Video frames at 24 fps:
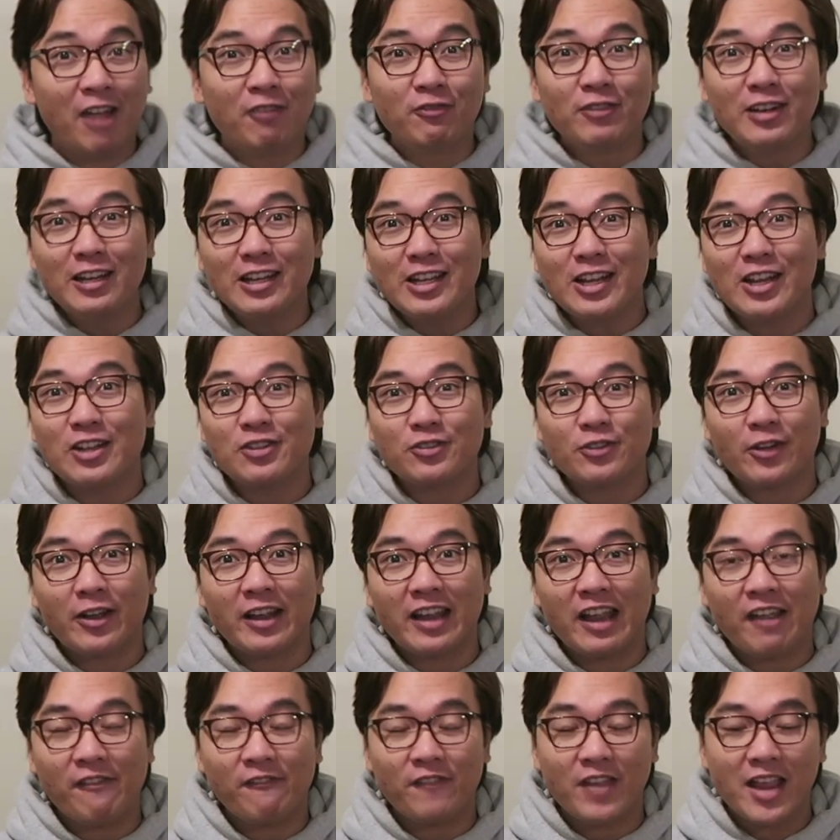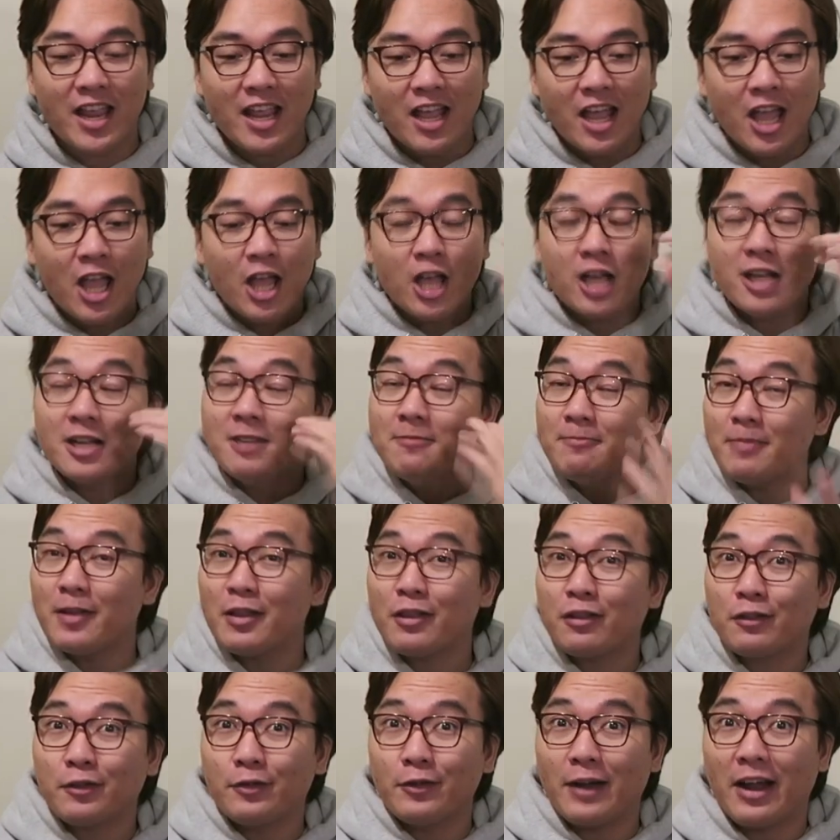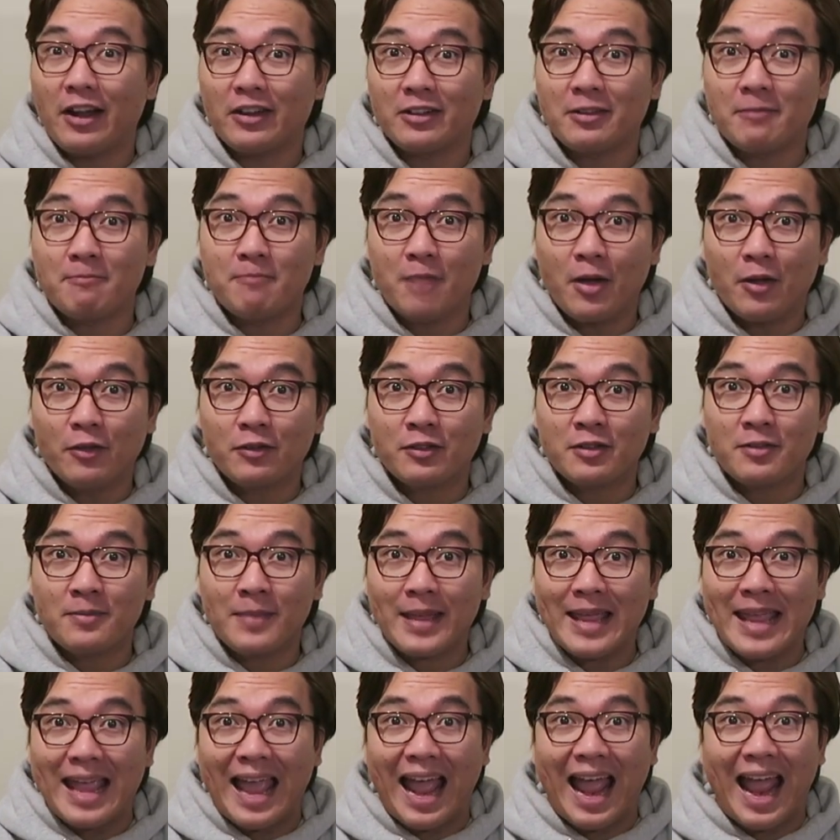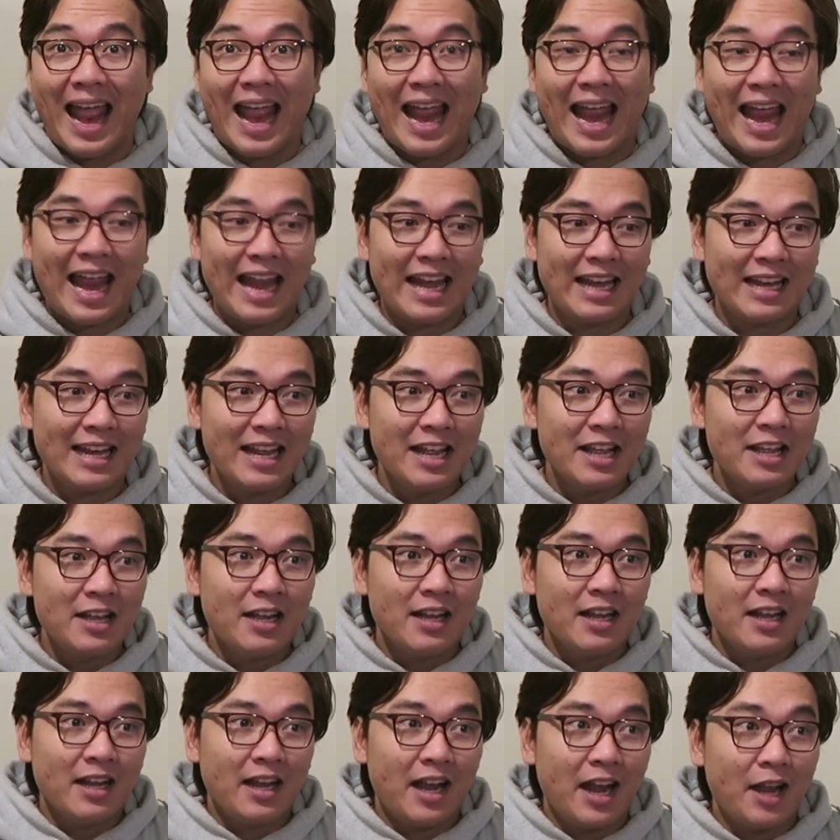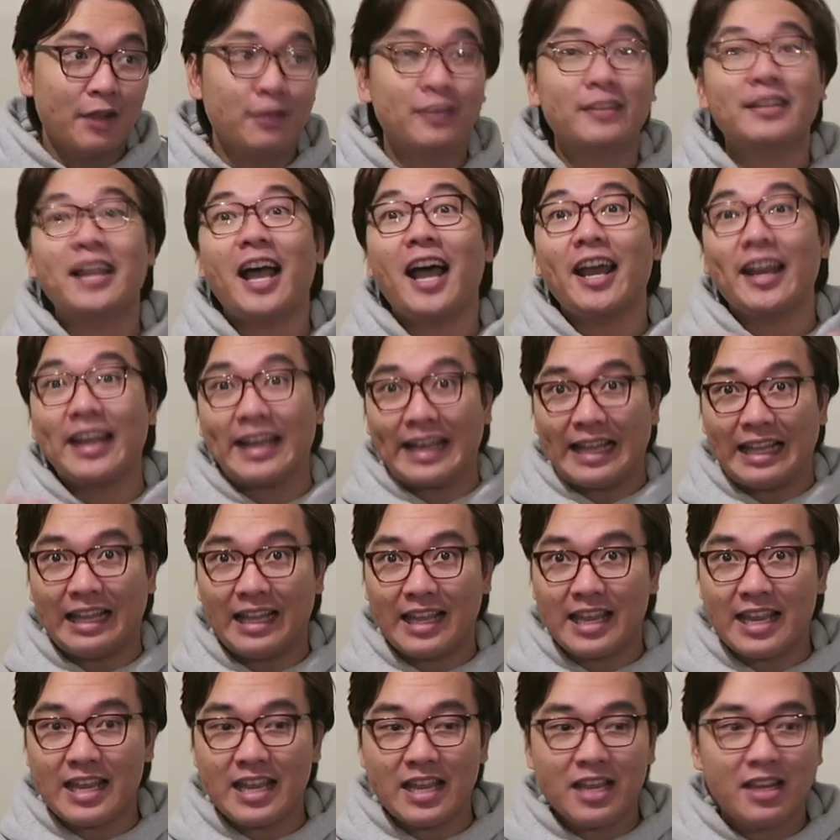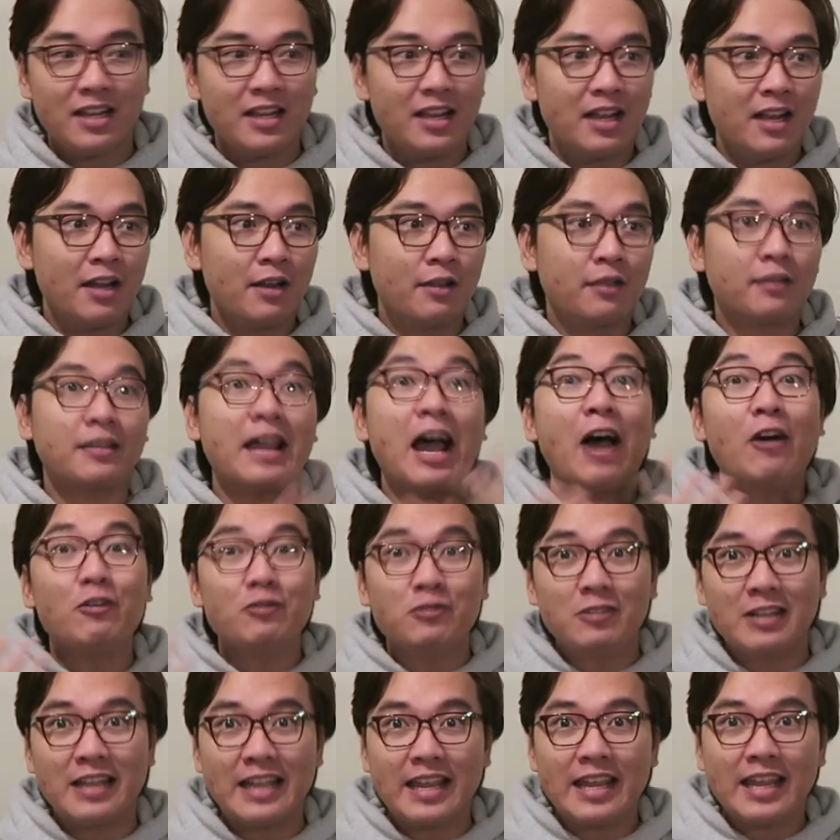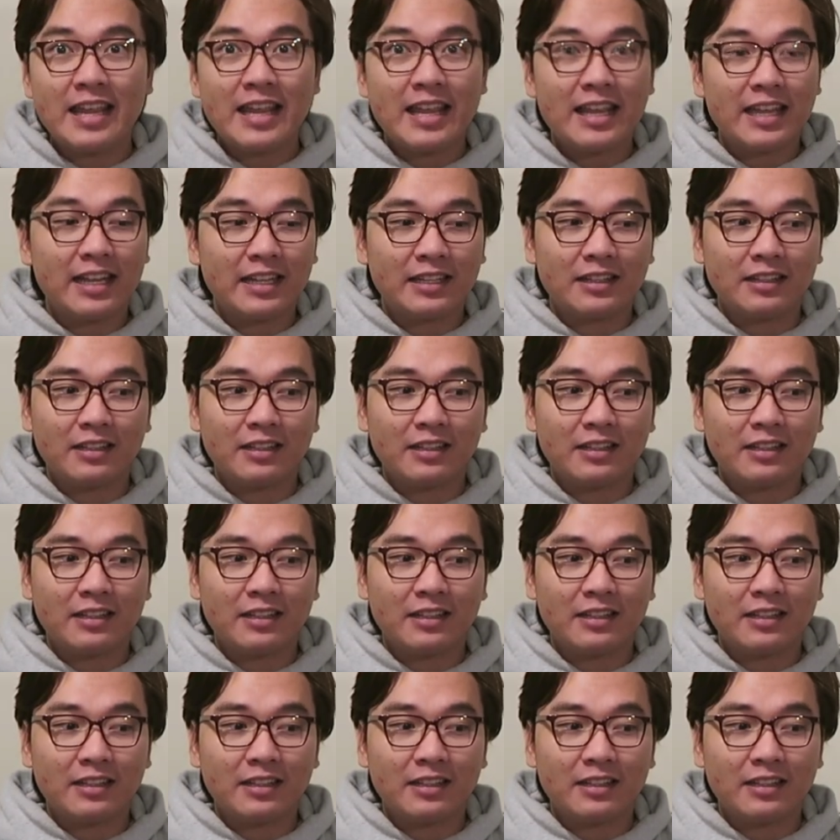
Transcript: I really enjoy Eunbi. Eunbi stood out the most to me, and aesthetically, soundly,